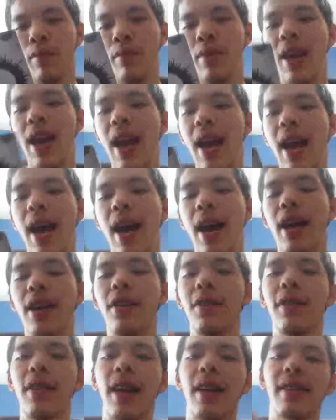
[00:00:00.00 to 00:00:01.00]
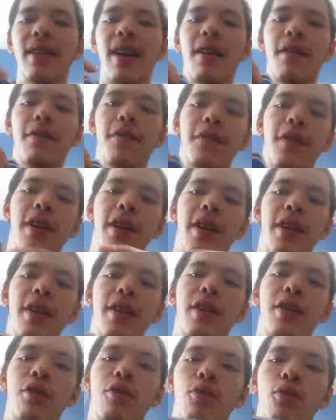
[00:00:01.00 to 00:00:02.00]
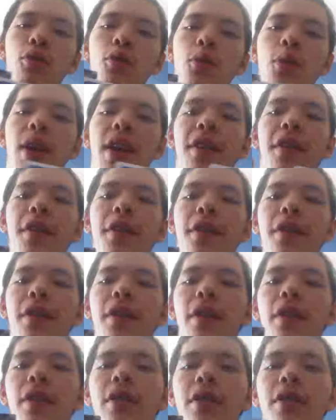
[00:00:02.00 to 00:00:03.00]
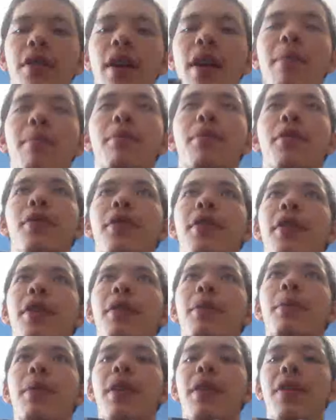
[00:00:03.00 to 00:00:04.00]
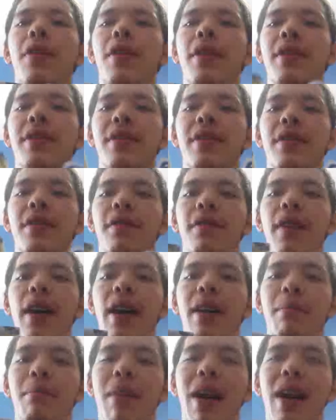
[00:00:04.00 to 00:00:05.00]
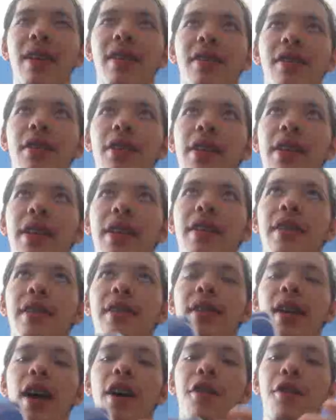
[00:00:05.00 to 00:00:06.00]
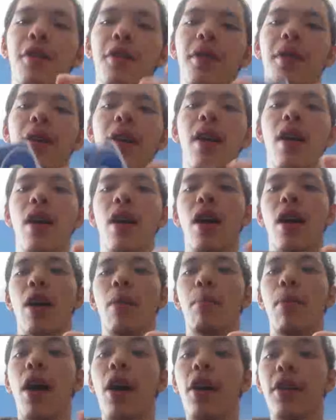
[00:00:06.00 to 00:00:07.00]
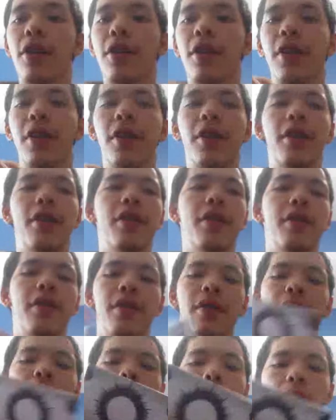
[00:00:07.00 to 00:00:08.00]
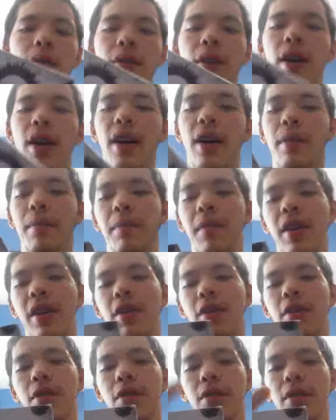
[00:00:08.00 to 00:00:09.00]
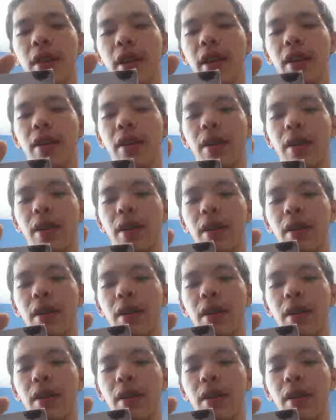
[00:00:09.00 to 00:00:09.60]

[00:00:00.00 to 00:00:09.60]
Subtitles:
yeah, you'd like to have fun with your Emperor, with this divine masculine, this other partner that you're like